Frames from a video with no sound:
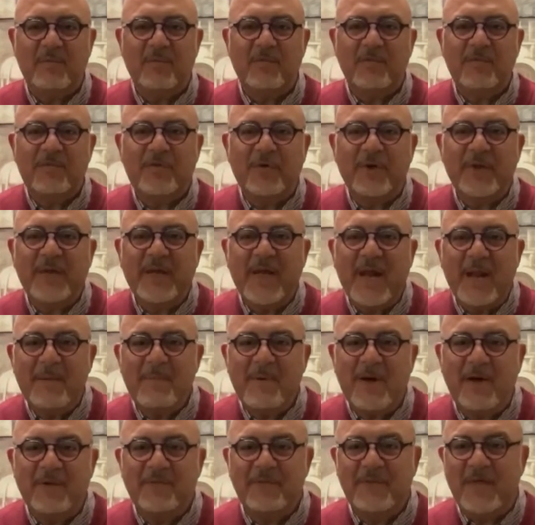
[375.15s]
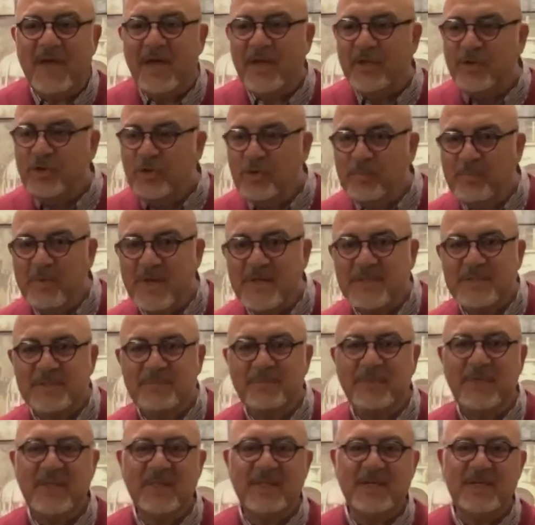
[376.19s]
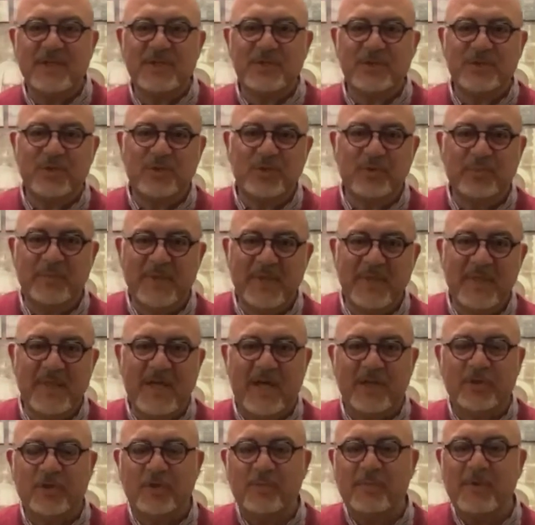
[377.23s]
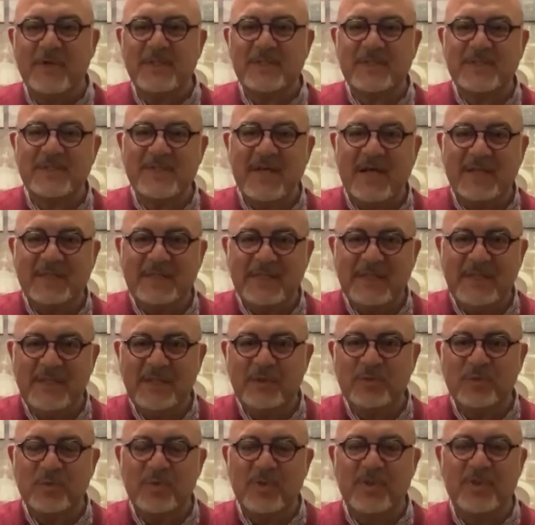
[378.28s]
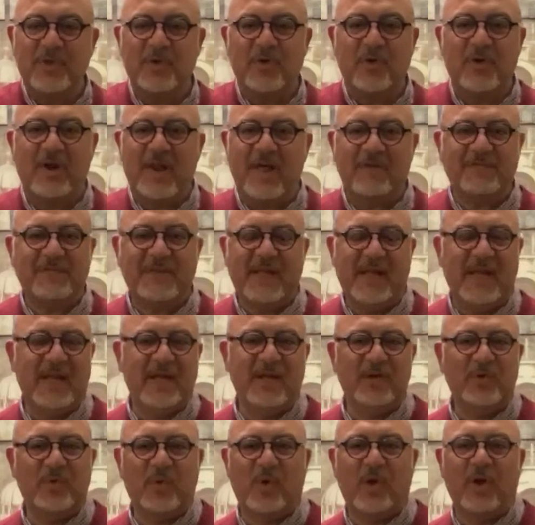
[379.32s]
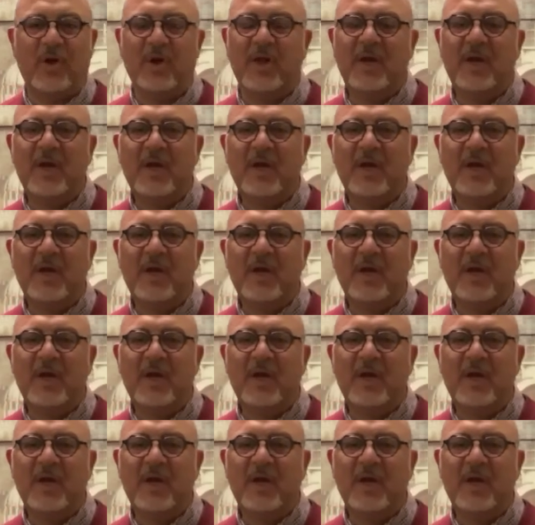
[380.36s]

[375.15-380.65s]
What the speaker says: Forget about that. You must be this to be that. You must not eat with your left hand, or